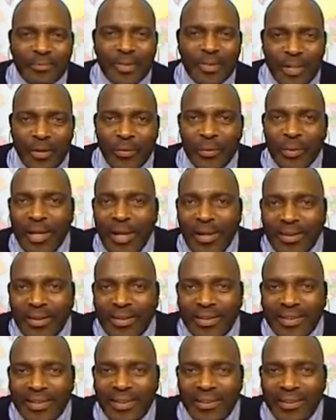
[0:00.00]
here we
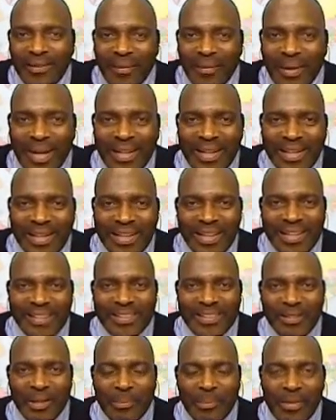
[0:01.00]
are, back
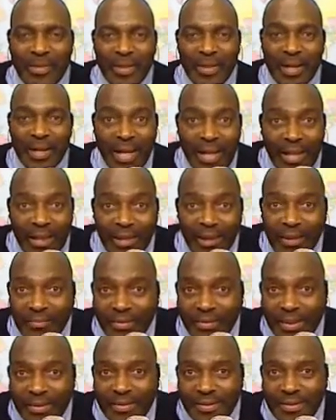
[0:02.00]
again doing my thing. I
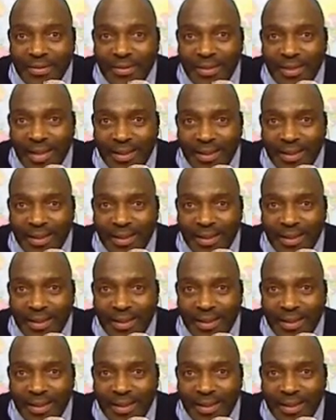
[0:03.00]
love this.